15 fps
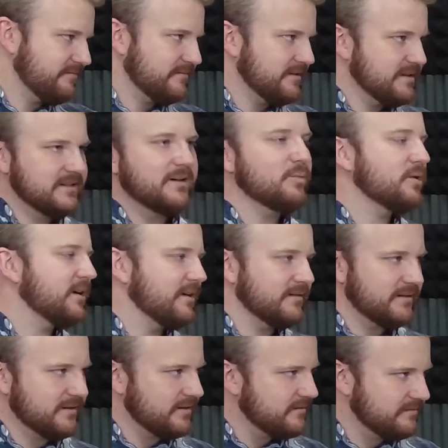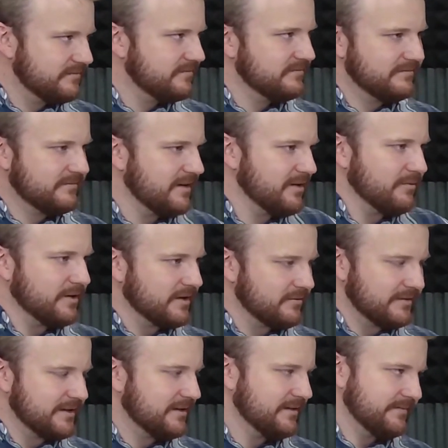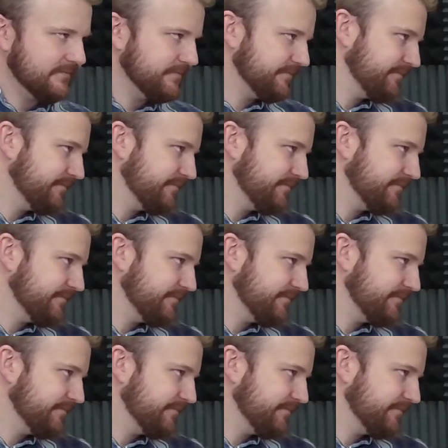someone else you're working with.